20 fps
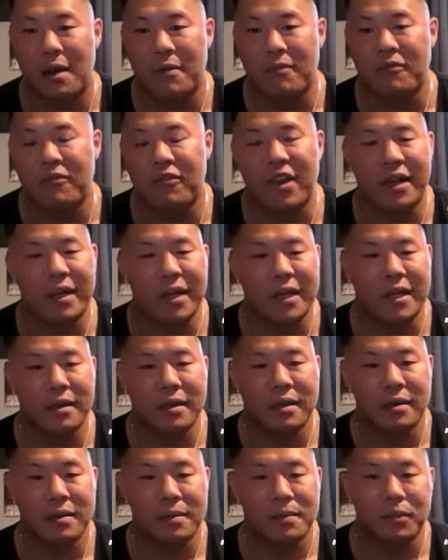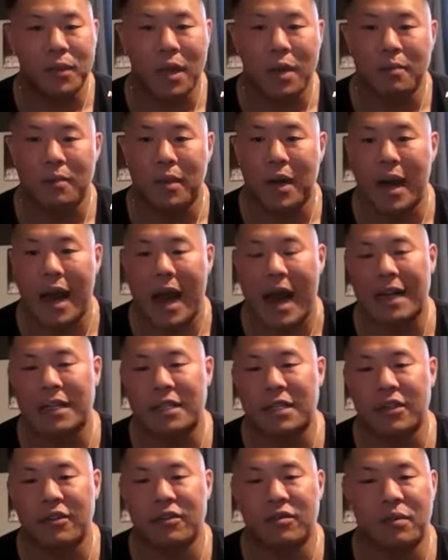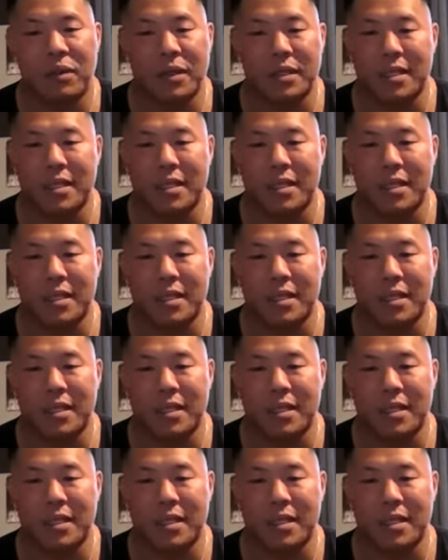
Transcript: fitted, but active, but